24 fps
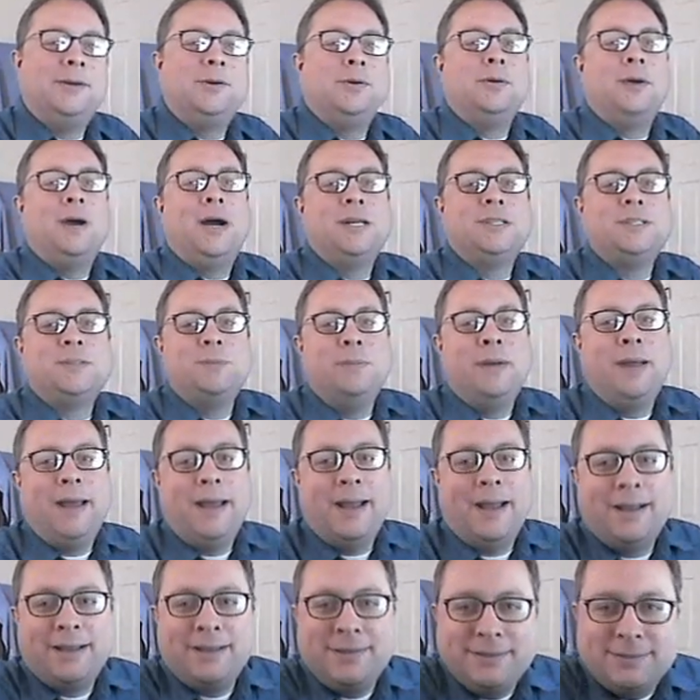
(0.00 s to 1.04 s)

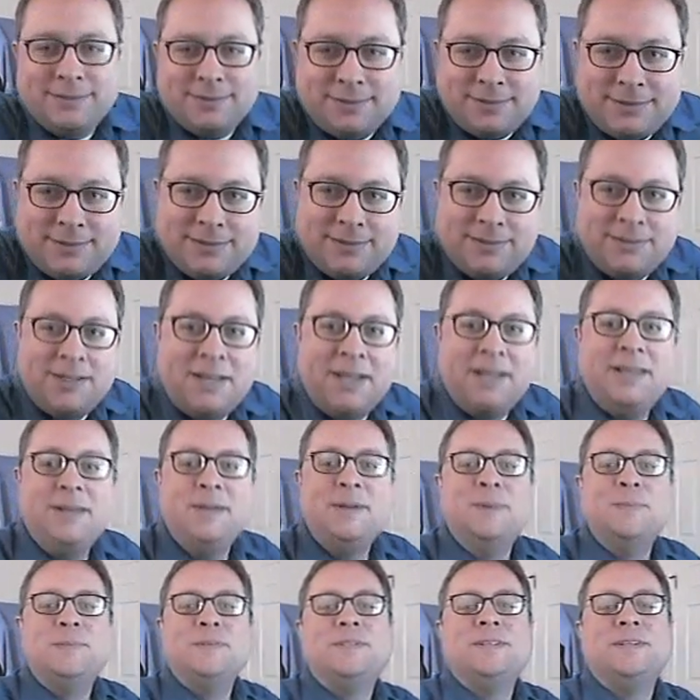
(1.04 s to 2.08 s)
CrossMac is
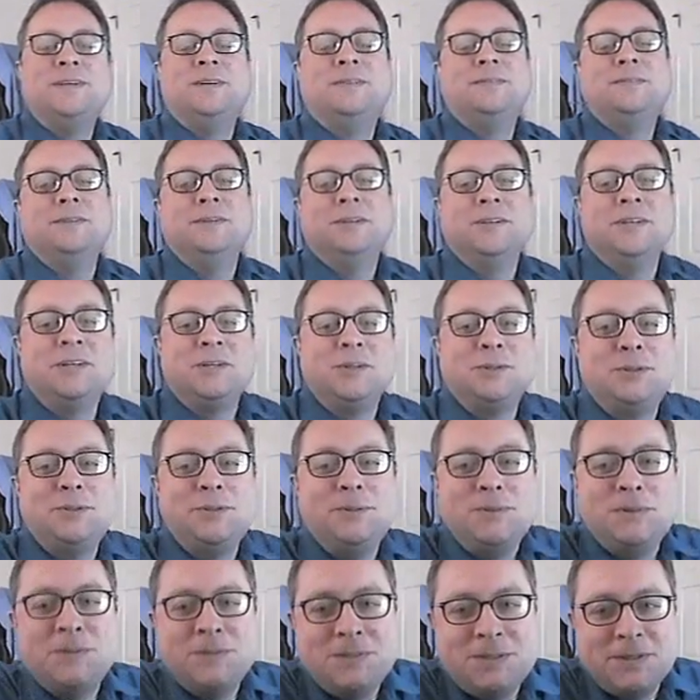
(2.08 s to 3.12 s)
taking himself a little
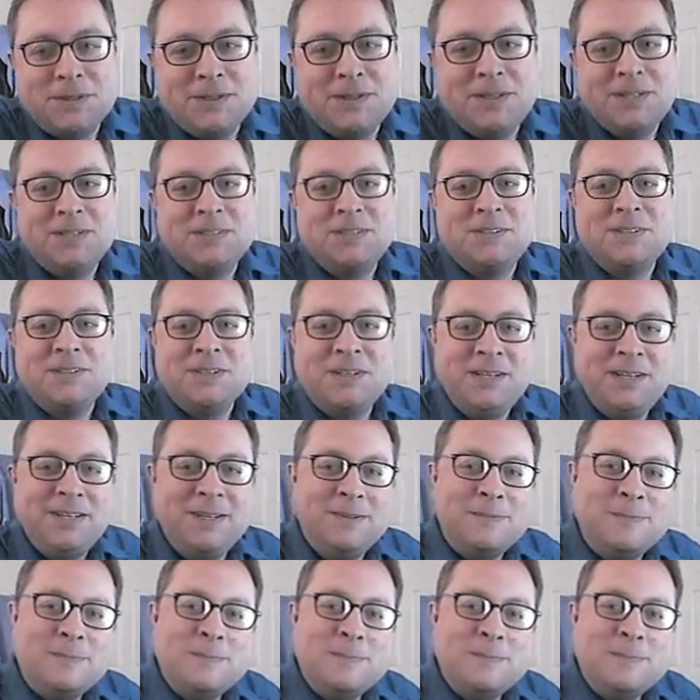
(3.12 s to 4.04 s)
too seriously,